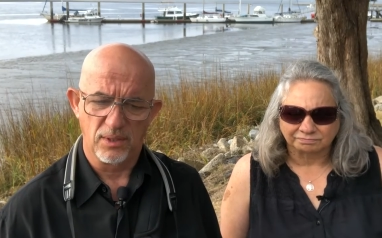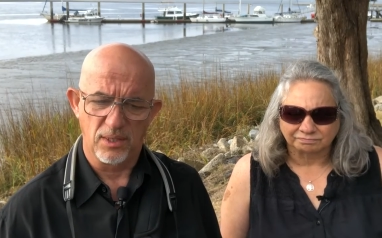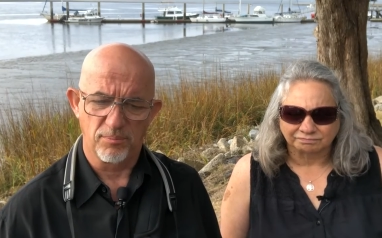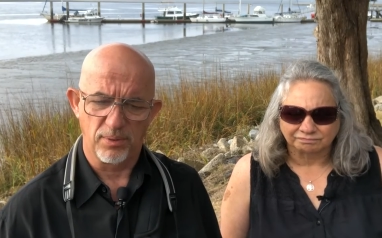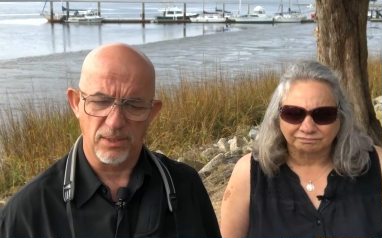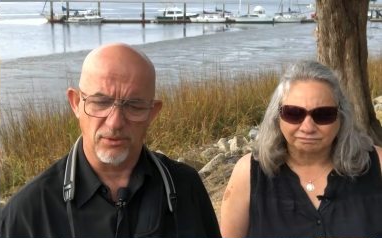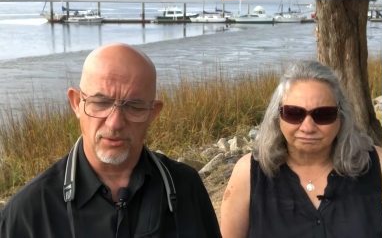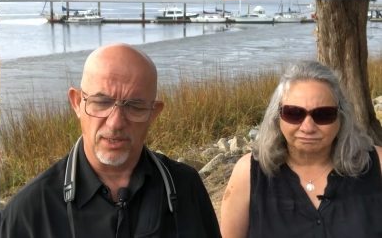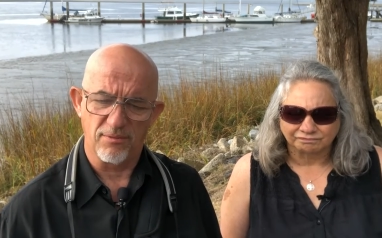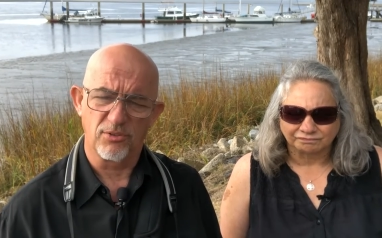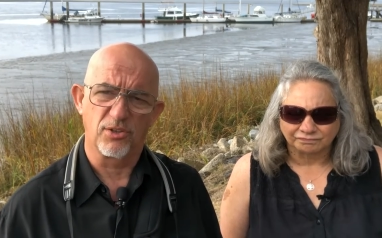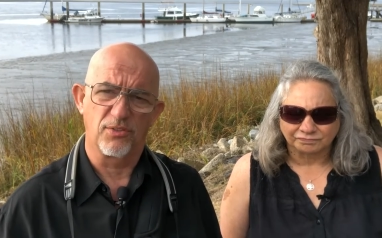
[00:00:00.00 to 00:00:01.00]
Speaker 1: And please
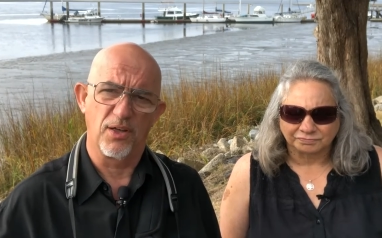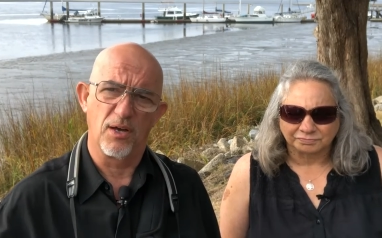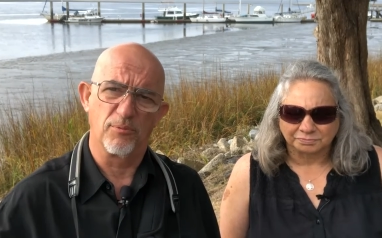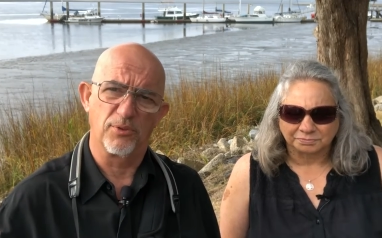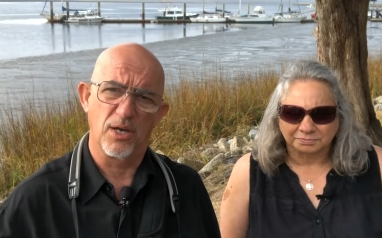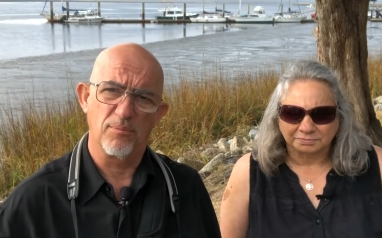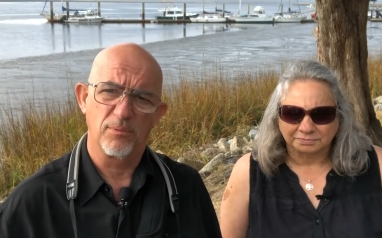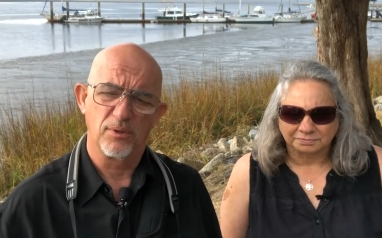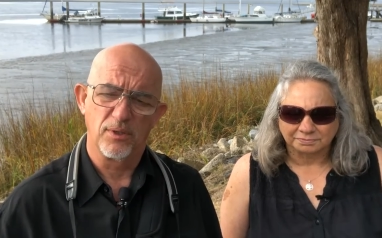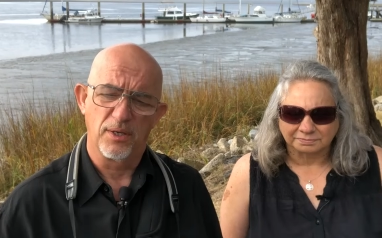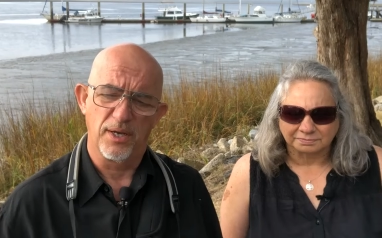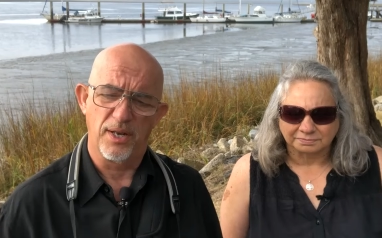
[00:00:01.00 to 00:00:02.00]
give us a thumbs up
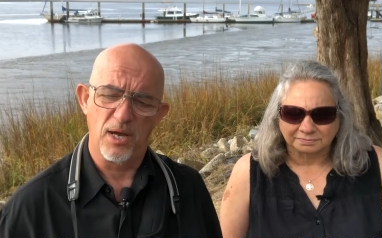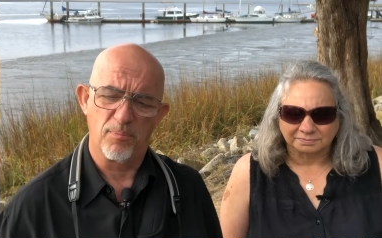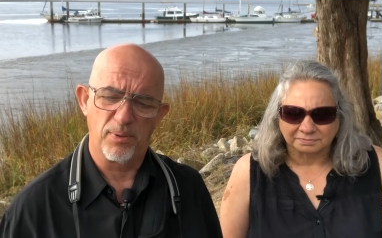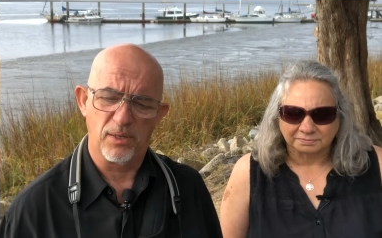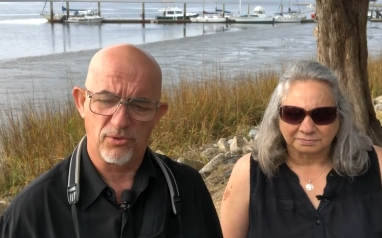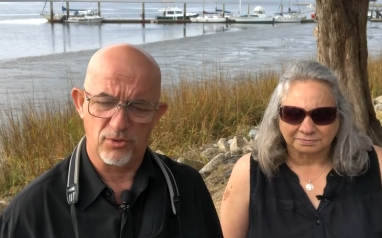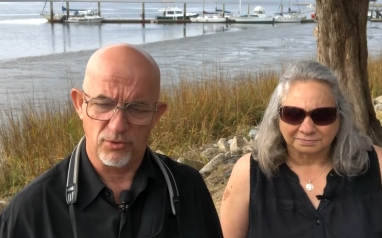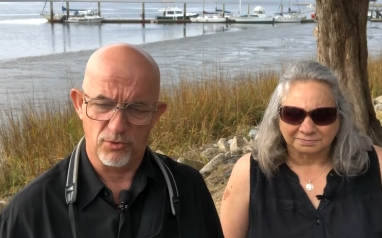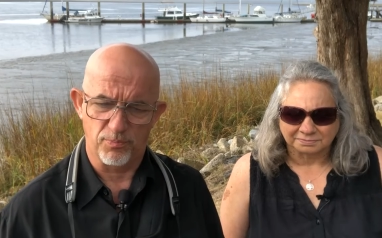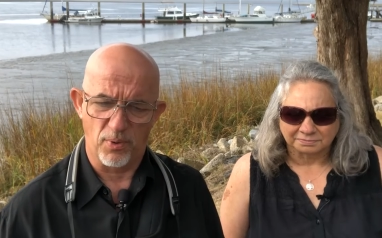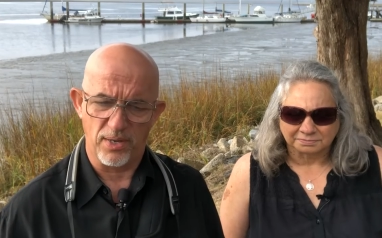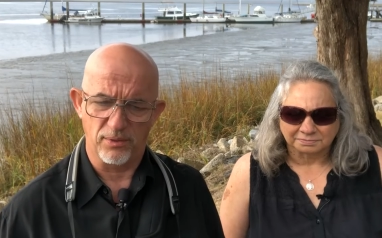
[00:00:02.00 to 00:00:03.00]
and help us
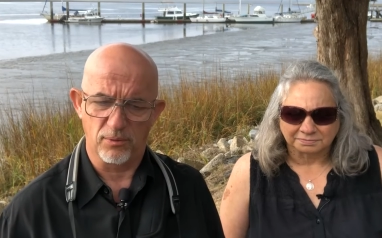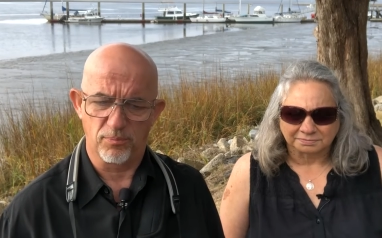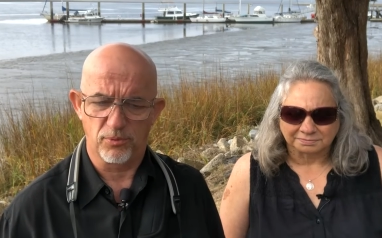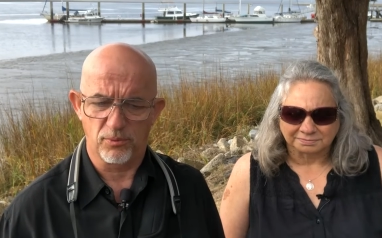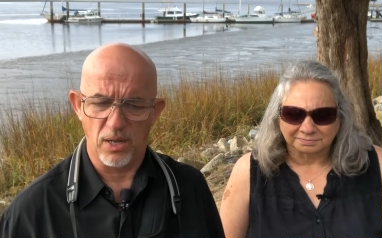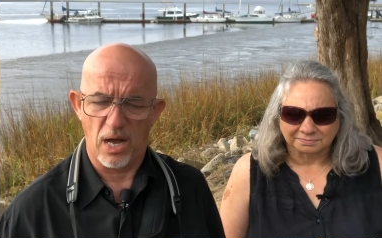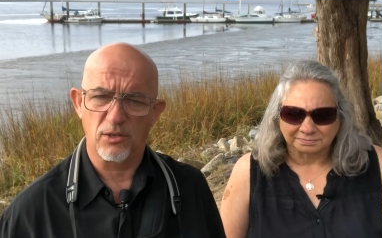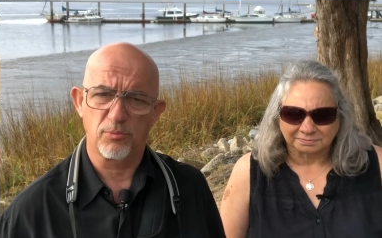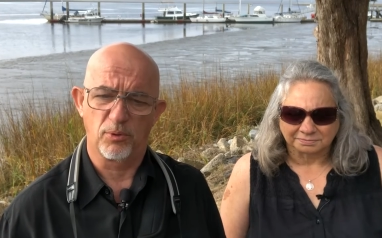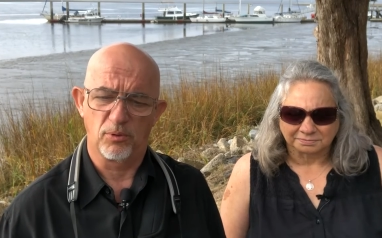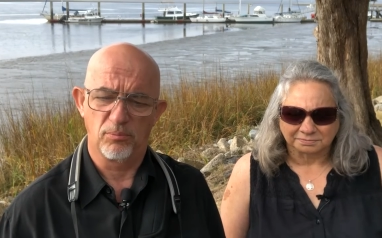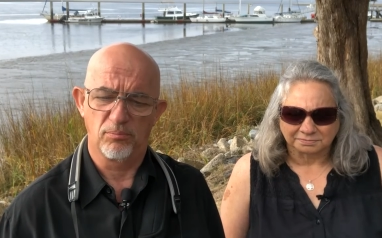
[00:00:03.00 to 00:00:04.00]
spread the
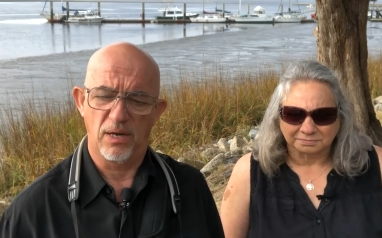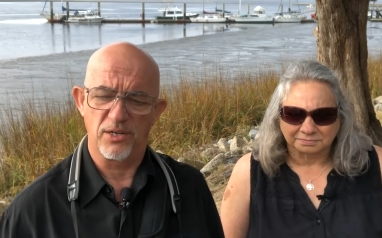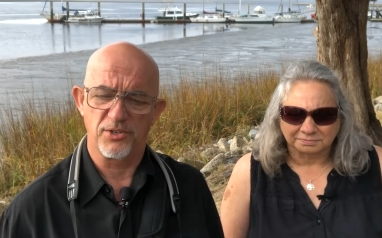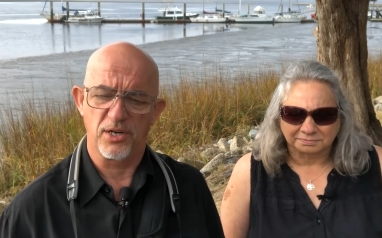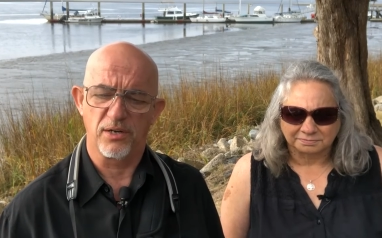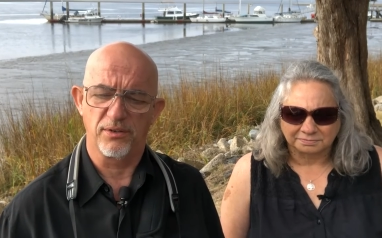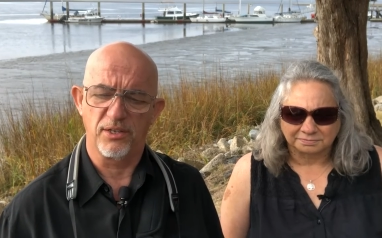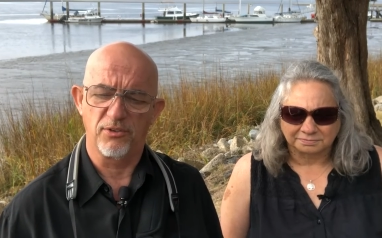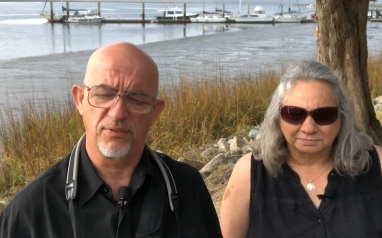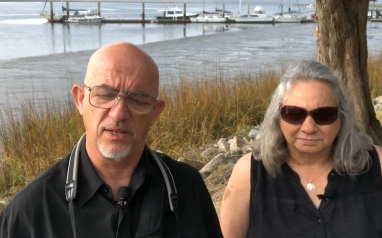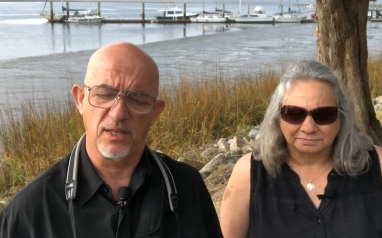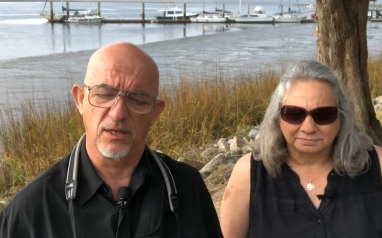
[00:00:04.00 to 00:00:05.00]
gospel by sharing
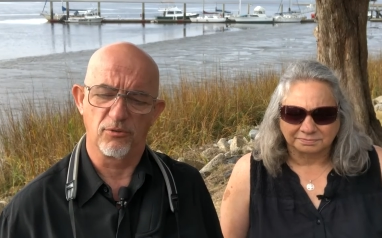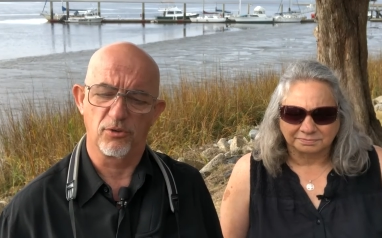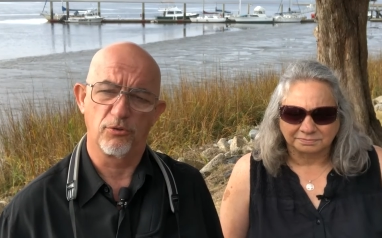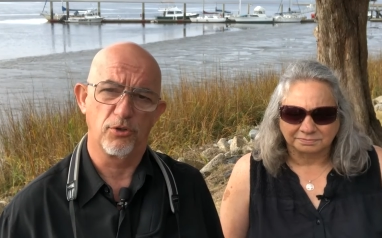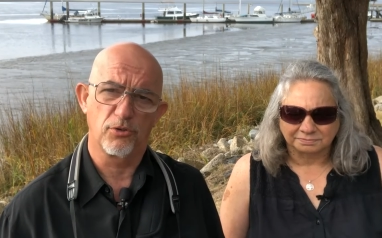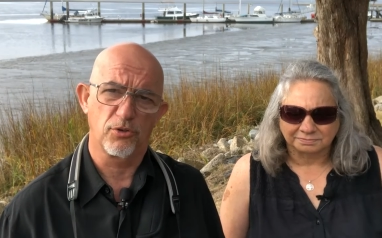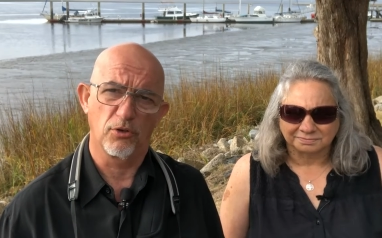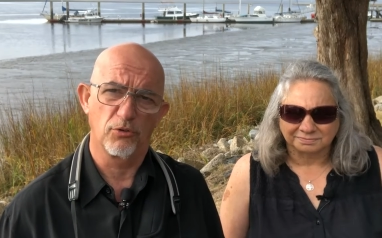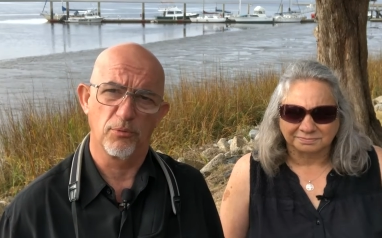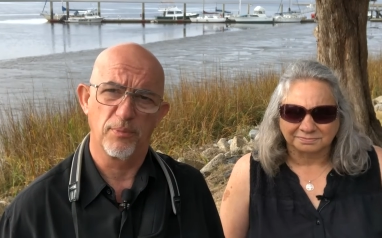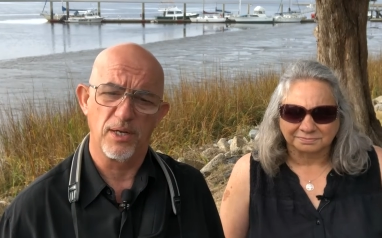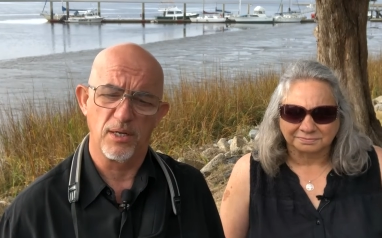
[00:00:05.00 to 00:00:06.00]
these videos on your
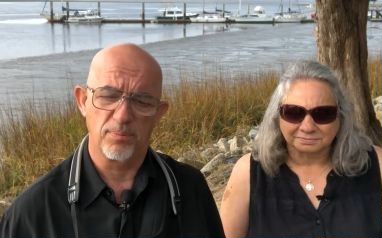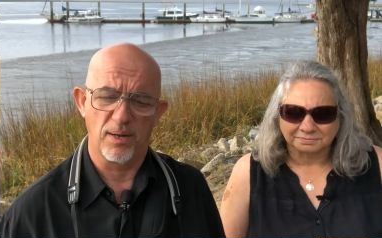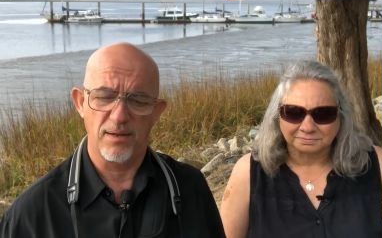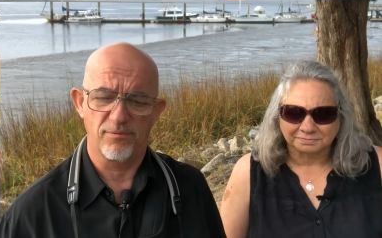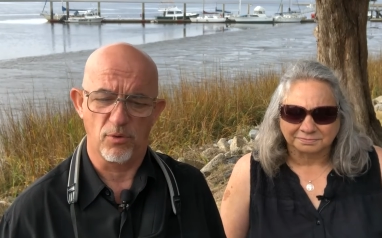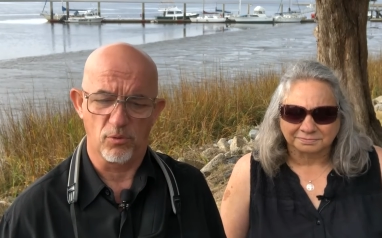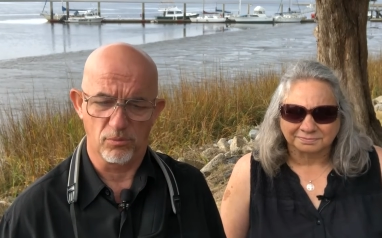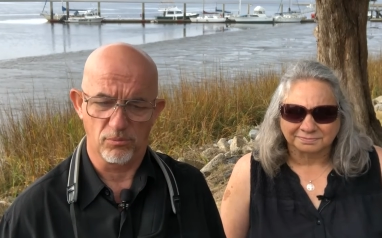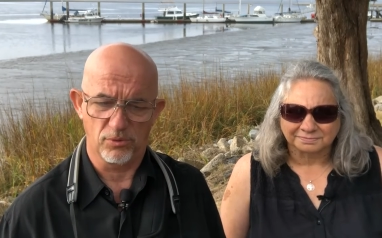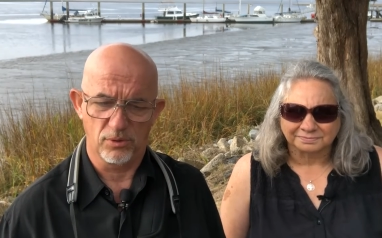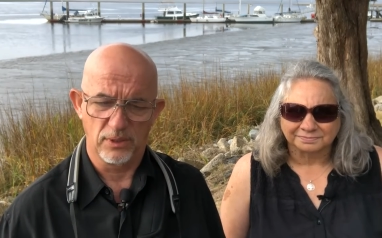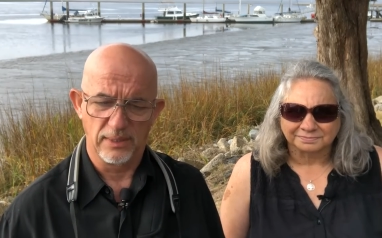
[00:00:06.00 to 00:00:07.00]
social media platforms.